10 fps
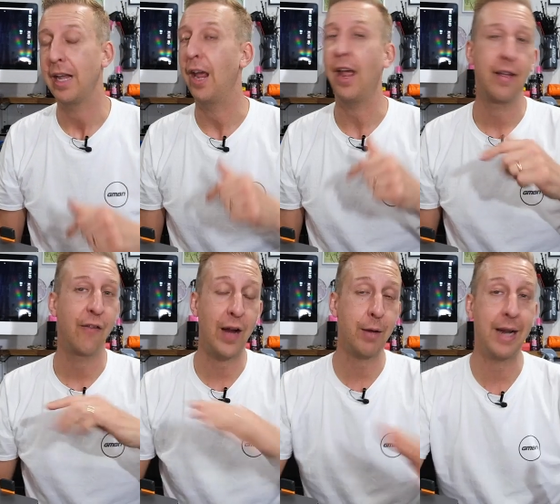
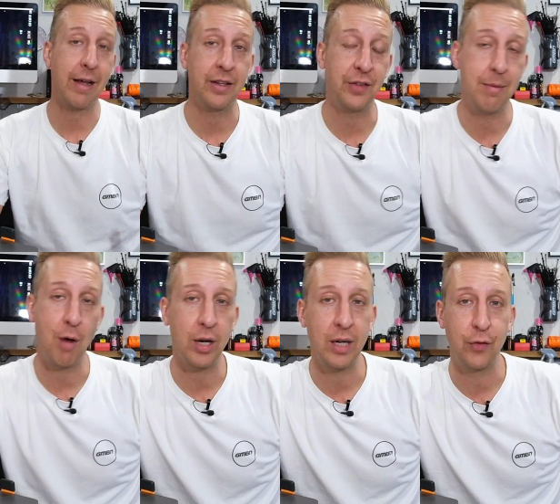If anyone out there is in the
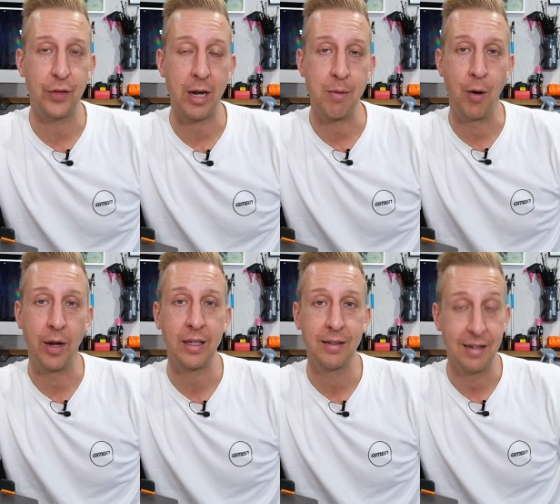market for a downhill
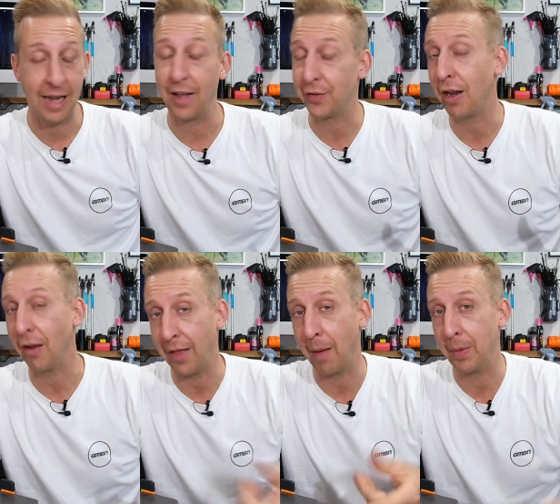bike, let us
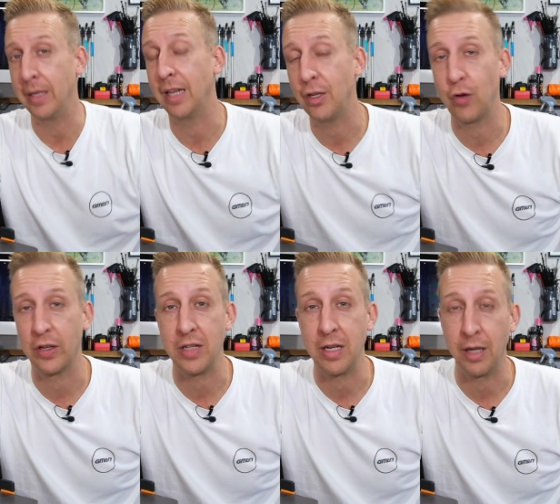know. That'd be
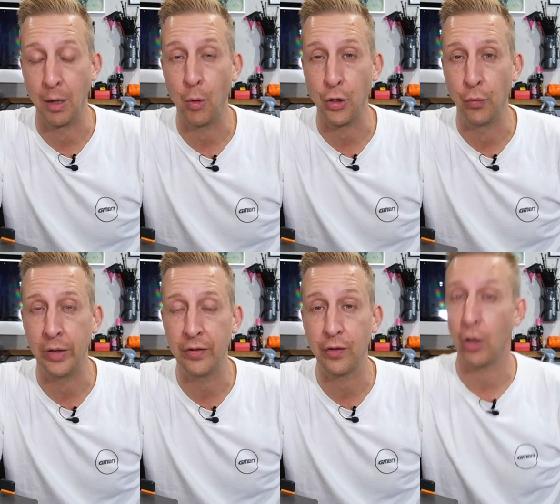interesting. You know, what your
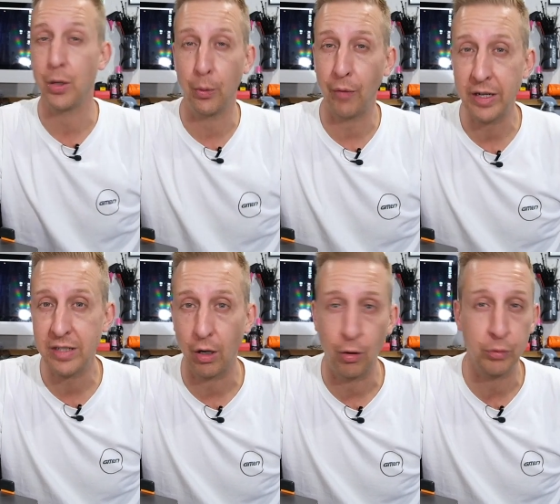reasons are. Are you a
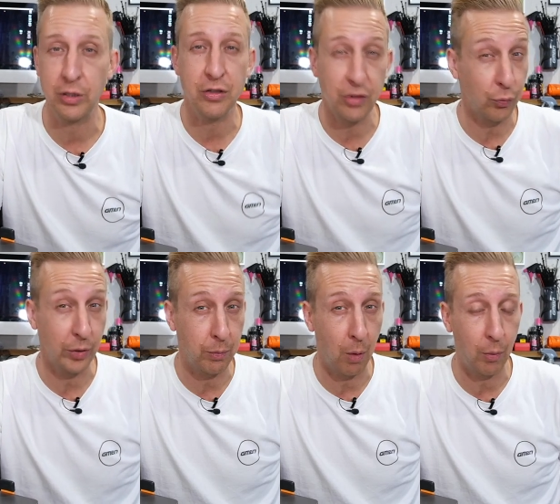racer or do you just
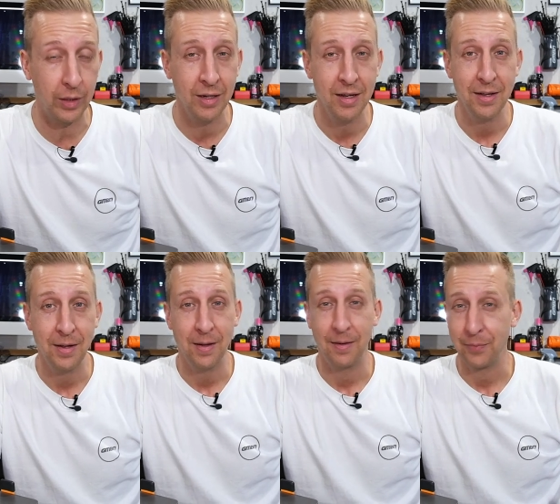really want one?
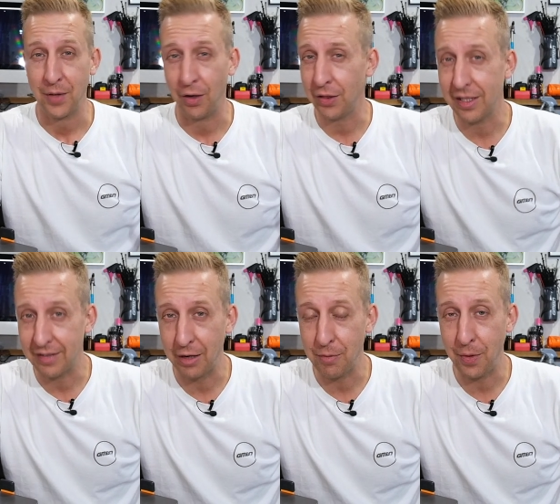I think
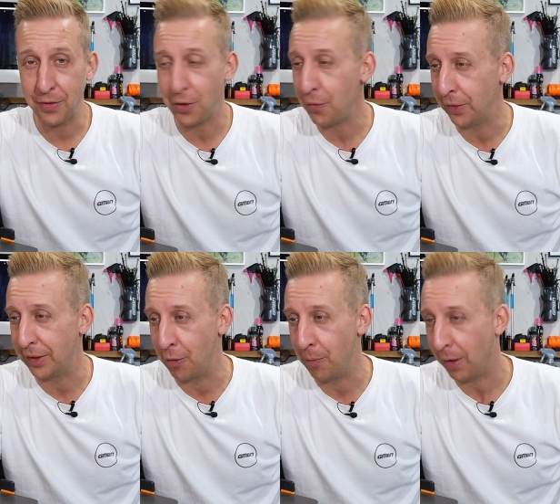downhill bikes are
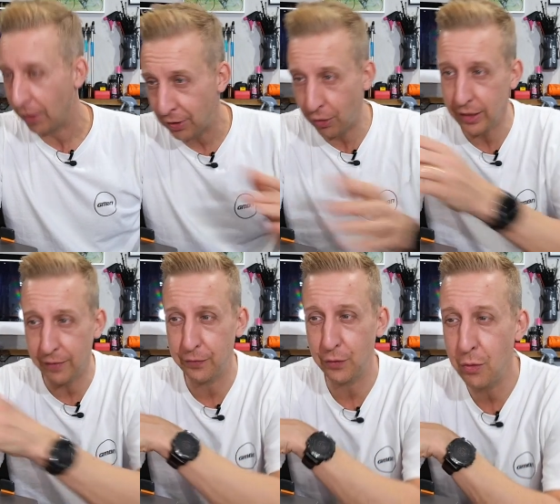really cool, but I kind
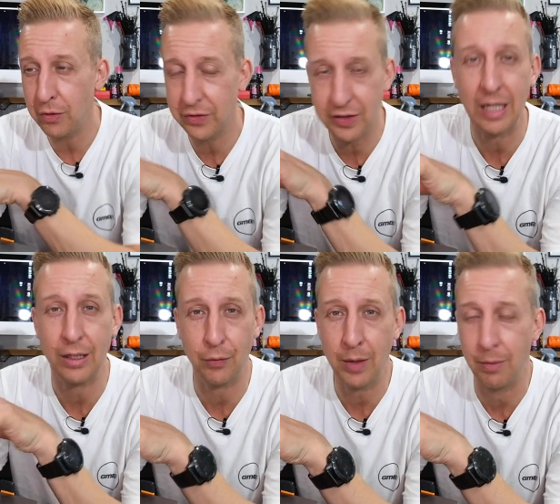of do still
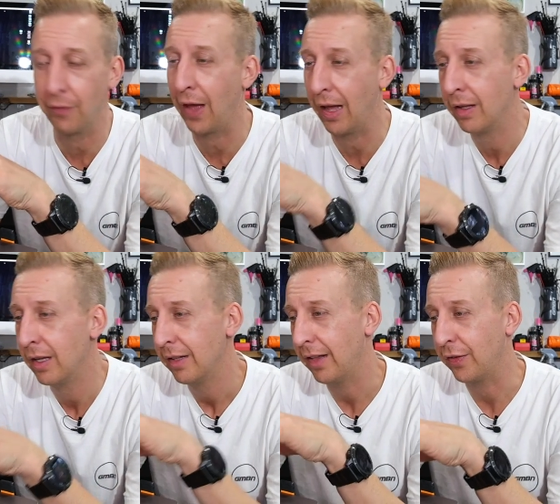agree with that,
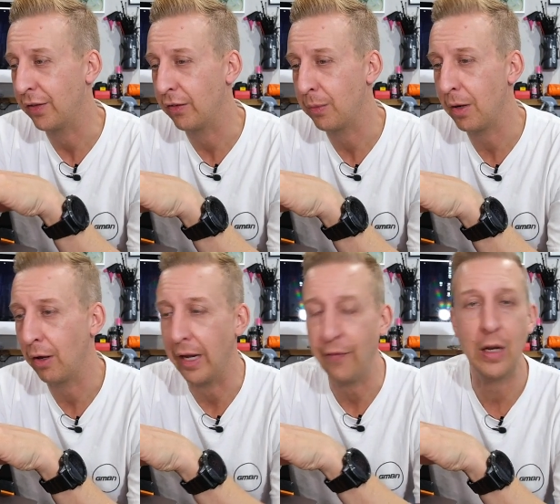that sentiment.
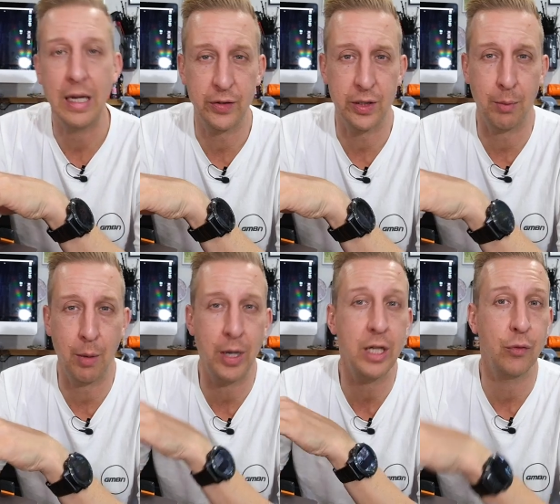Like, if you live
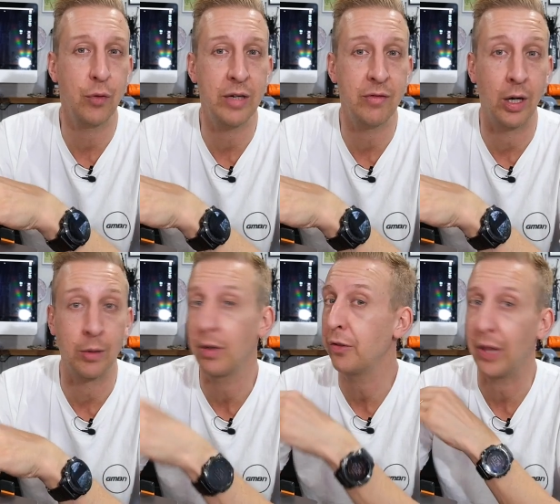somewhere where you can really
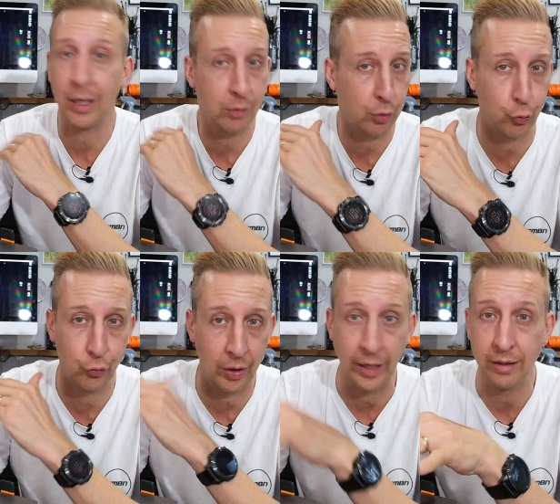ride one, then
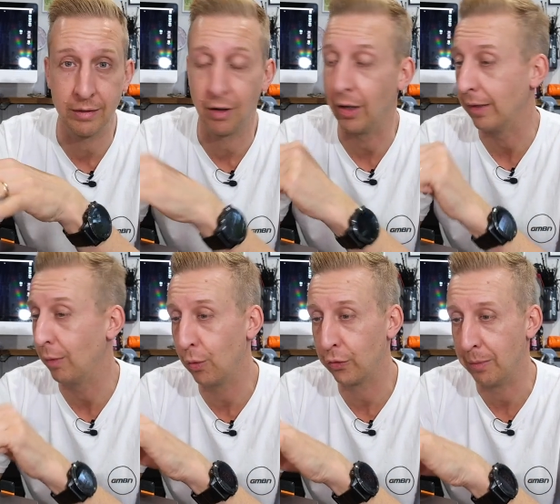great, like,
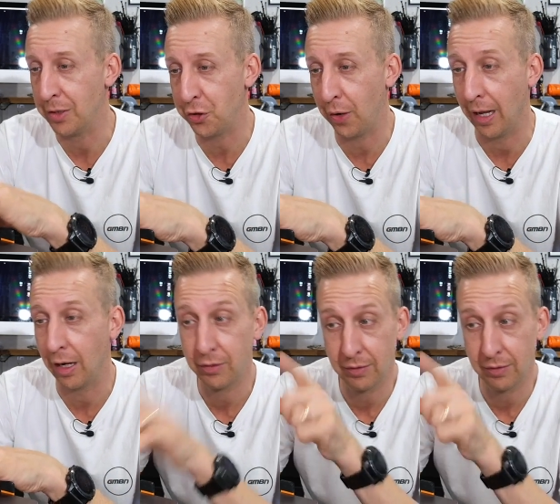awesome, enjoy it.